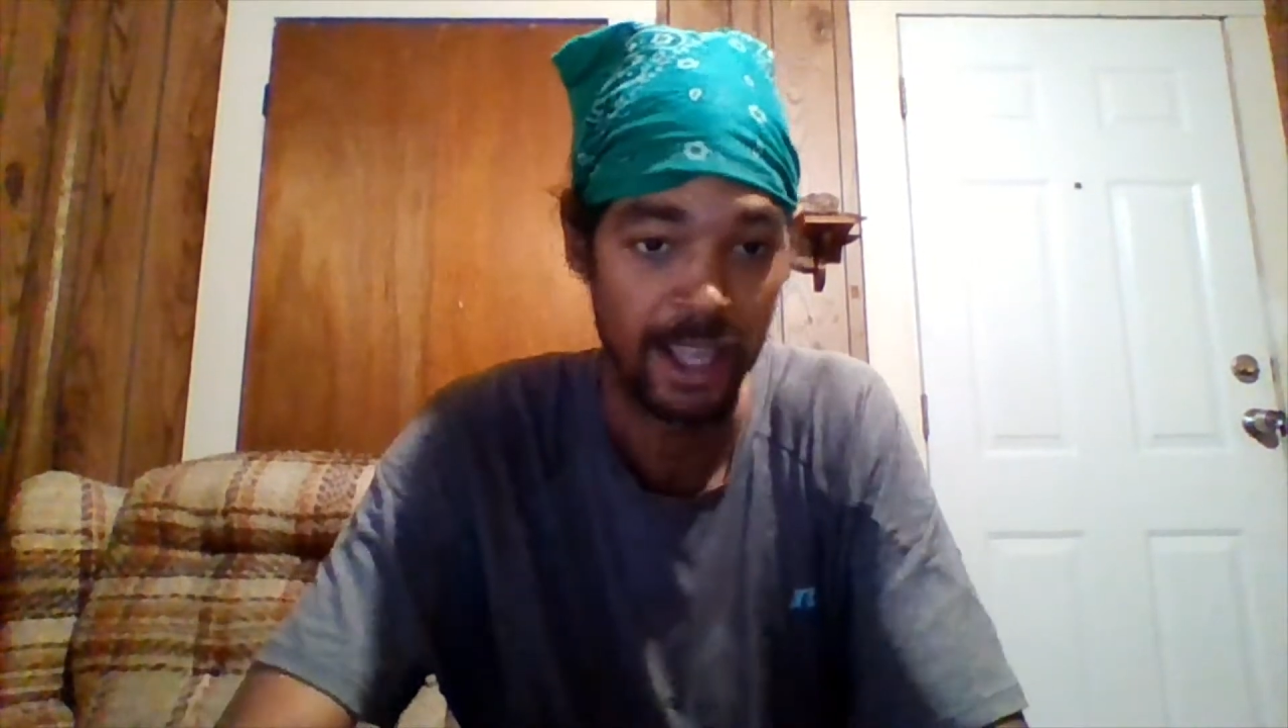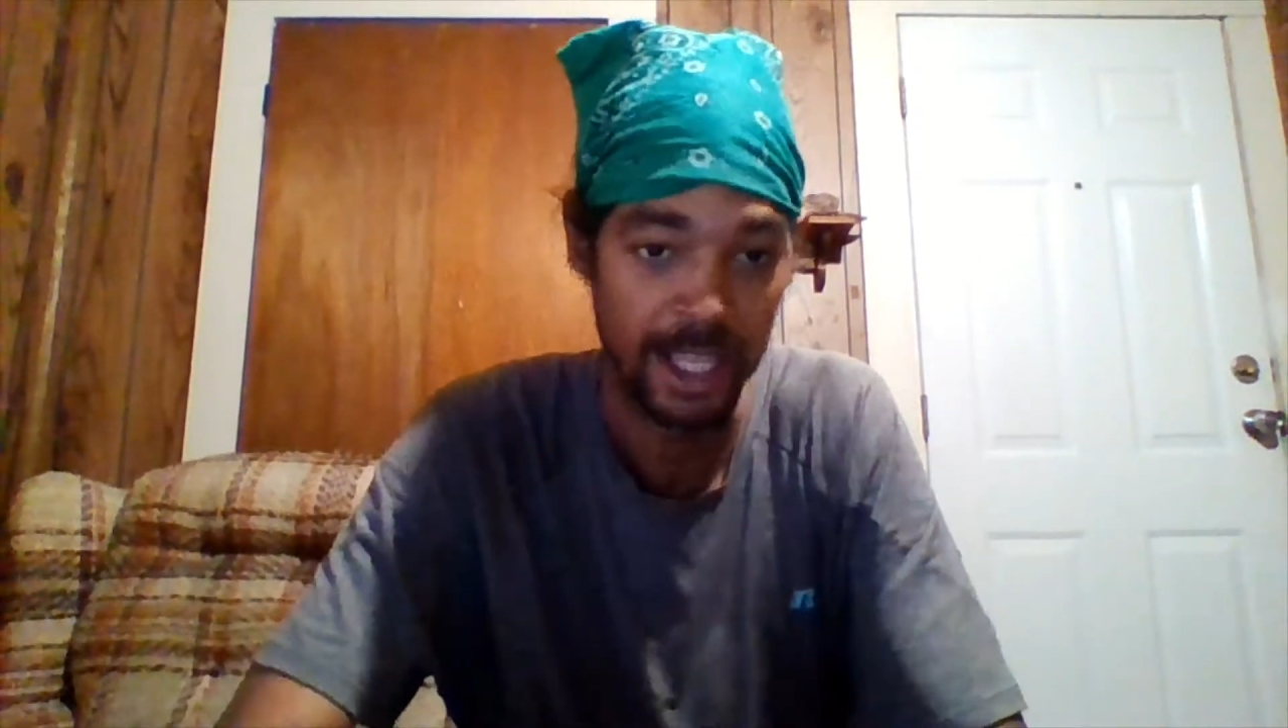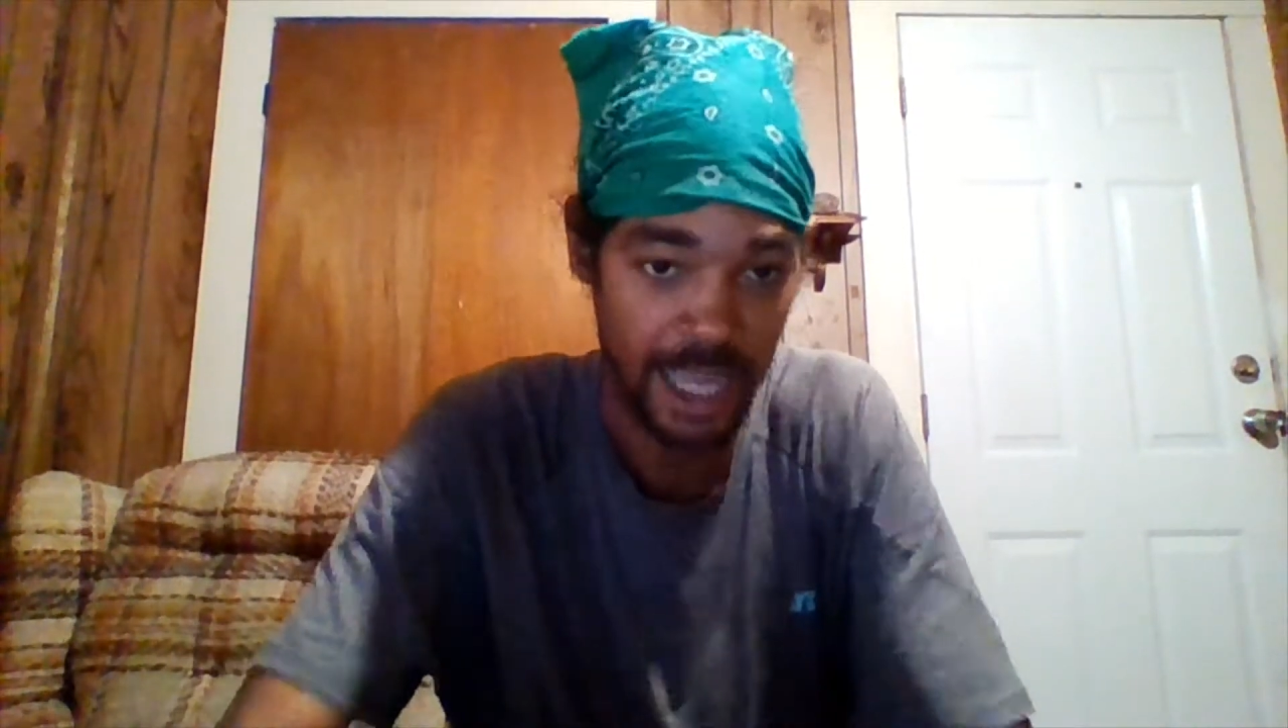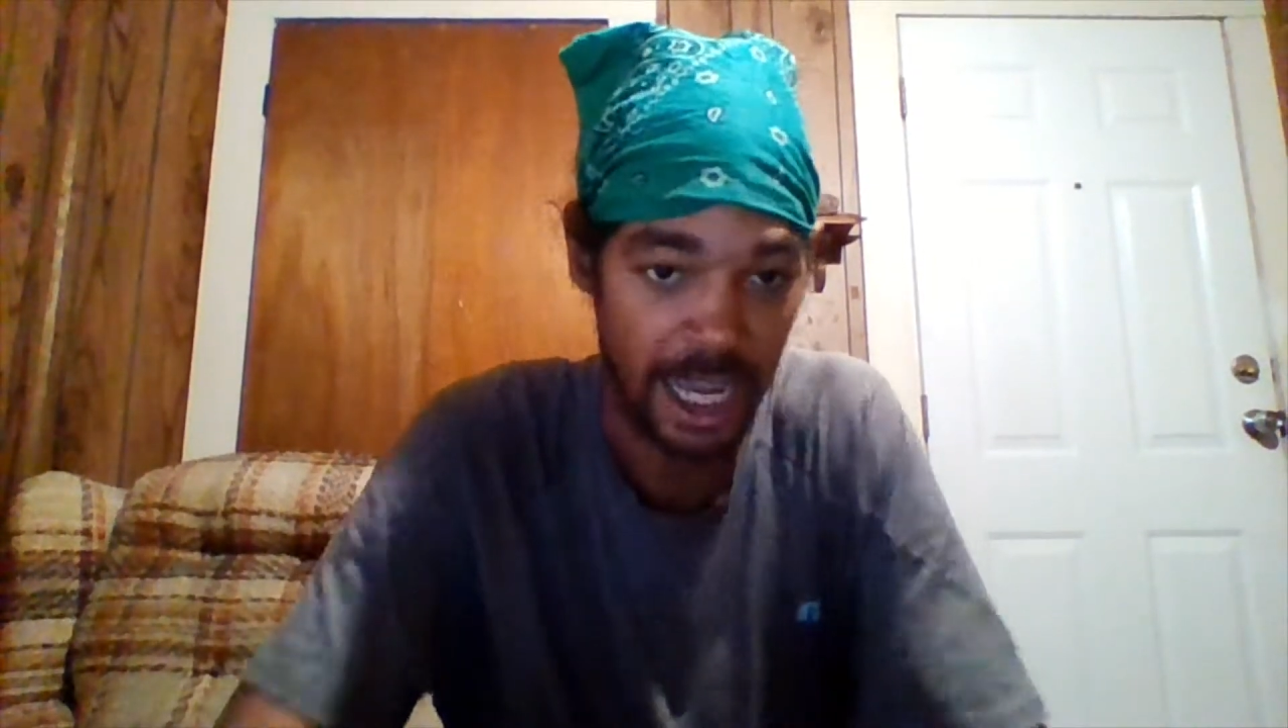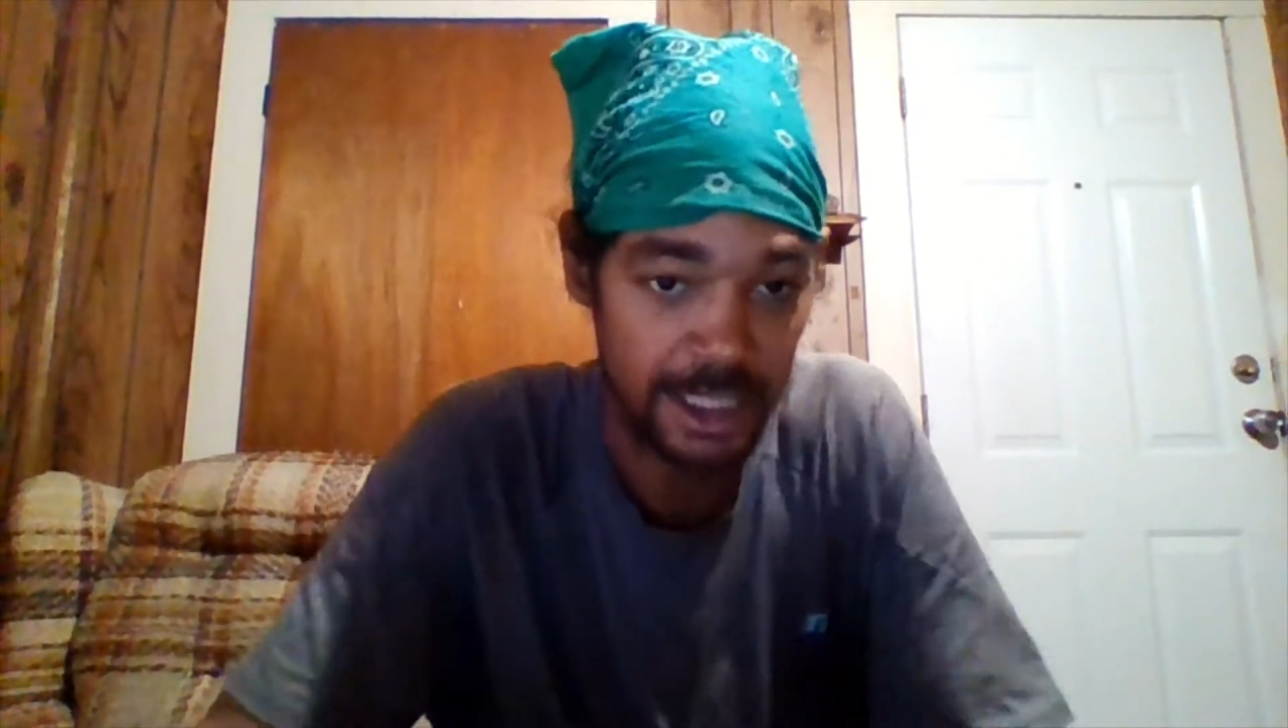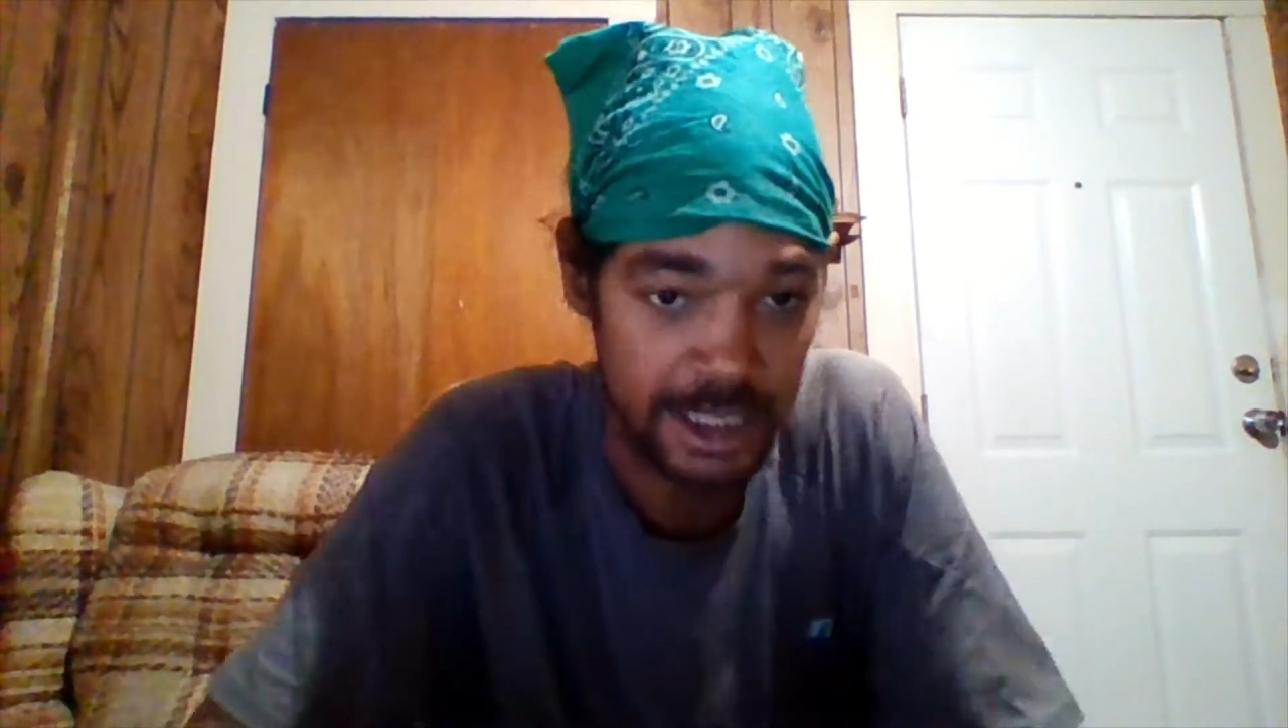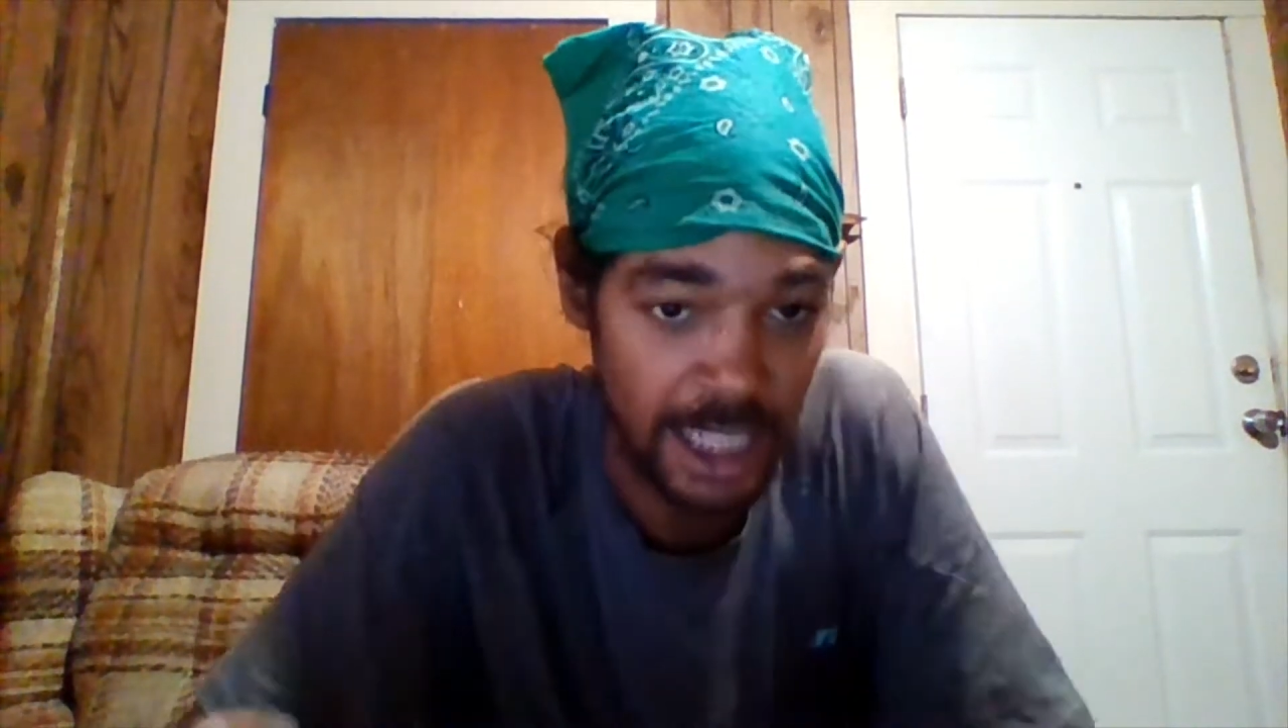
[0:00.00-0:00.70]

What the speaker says: He got his